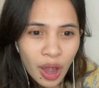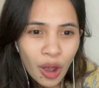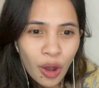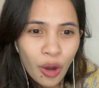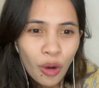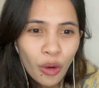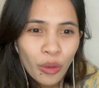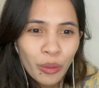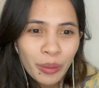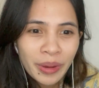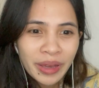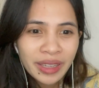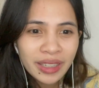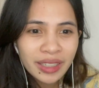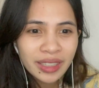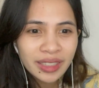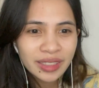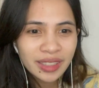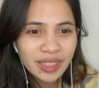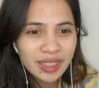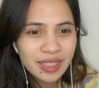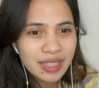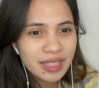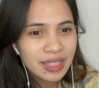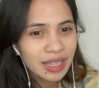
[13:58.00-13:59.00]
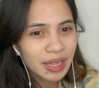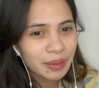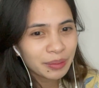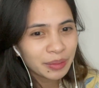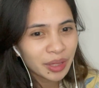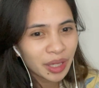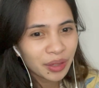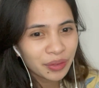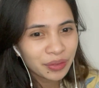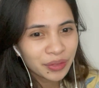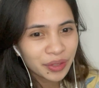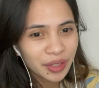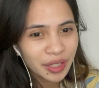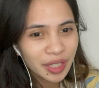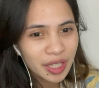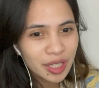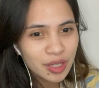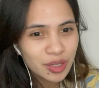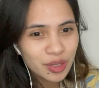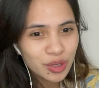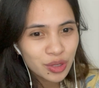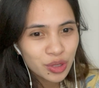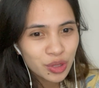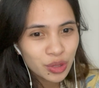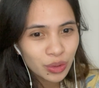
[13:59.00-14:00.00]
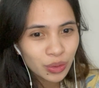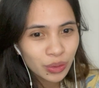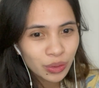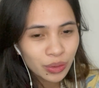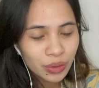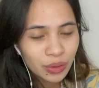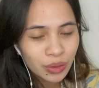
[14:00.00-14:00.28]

Oh my god, it's named after Inju.